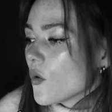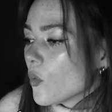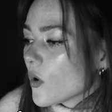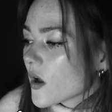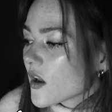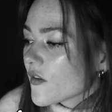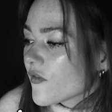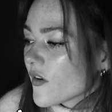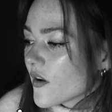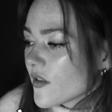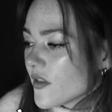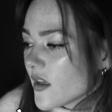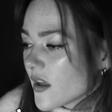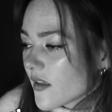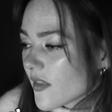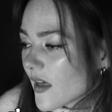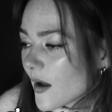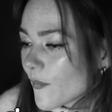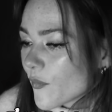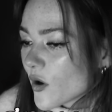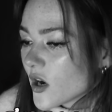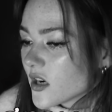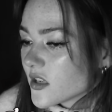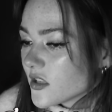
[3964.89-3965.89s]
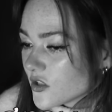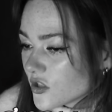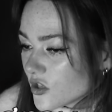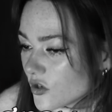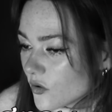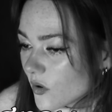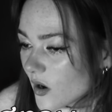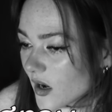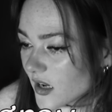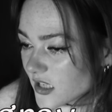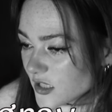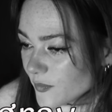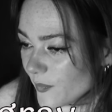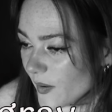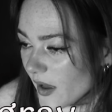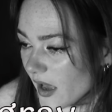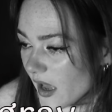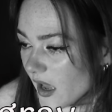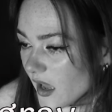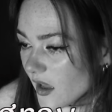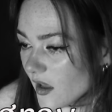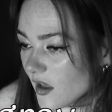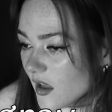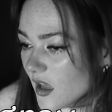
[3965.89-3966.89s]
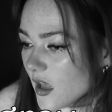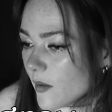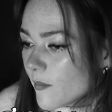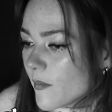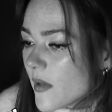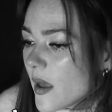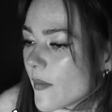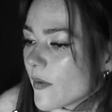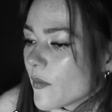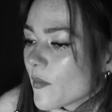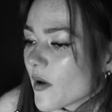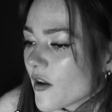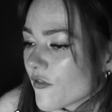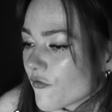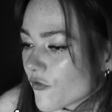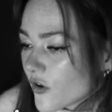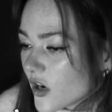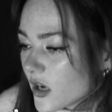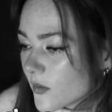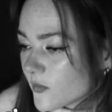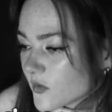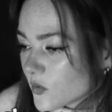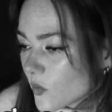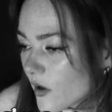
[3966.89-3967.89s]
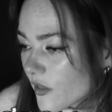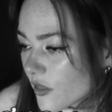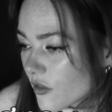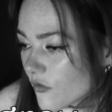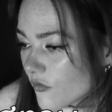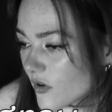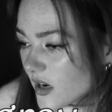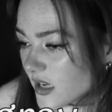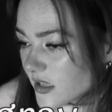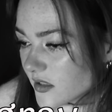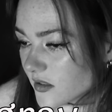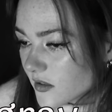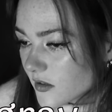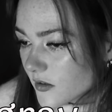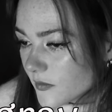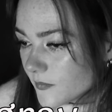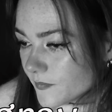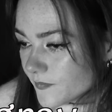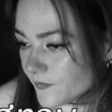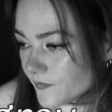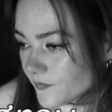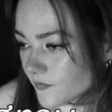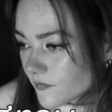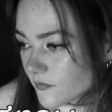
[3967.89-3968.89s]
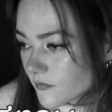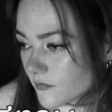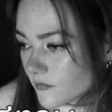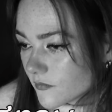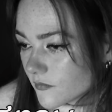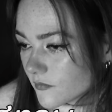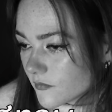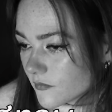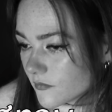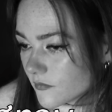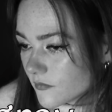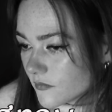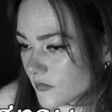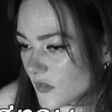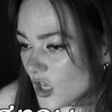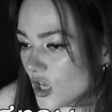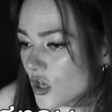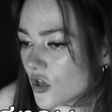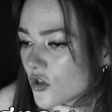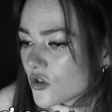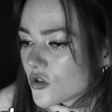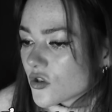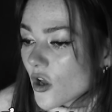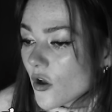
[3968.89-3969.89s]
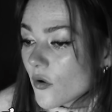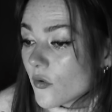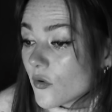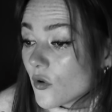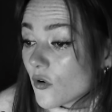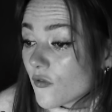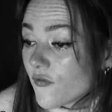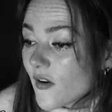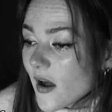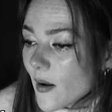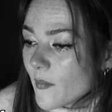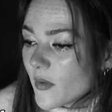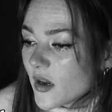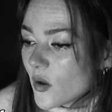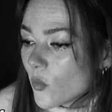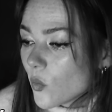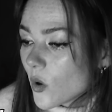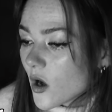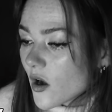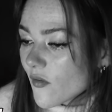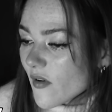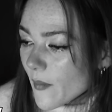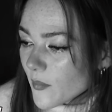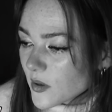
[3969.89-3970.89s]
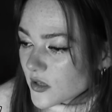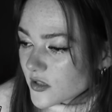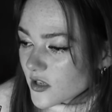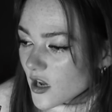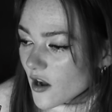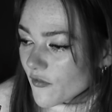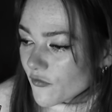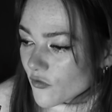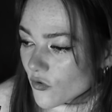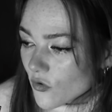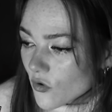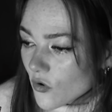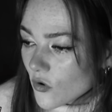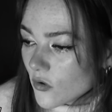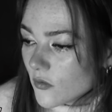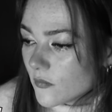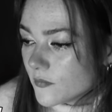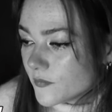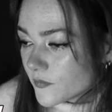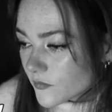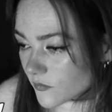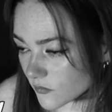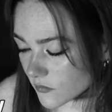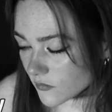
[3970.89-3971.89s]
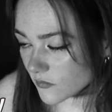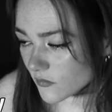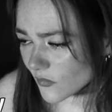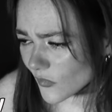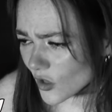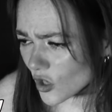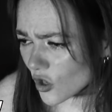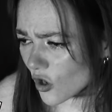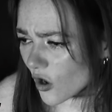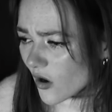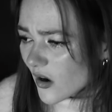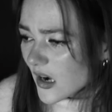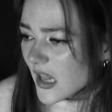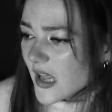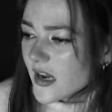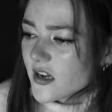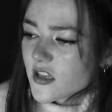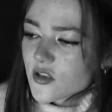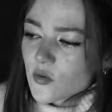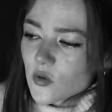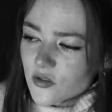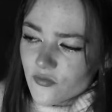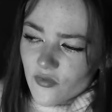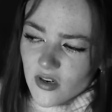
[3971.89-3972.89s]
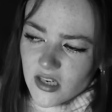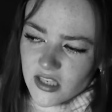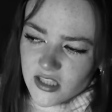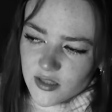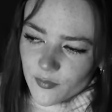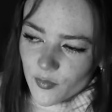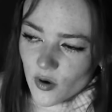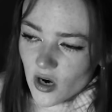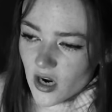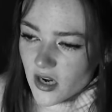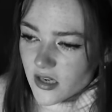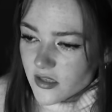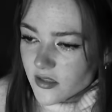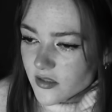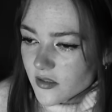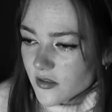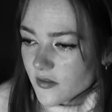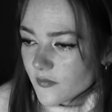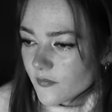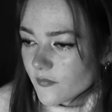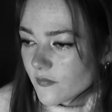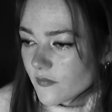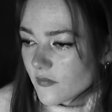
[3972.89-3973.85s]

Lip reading: What if I think that price is too high to pay? Maybe my freedom's worth the risk." "So your family were rebels after all?" Coriolanus wasn't really surprised.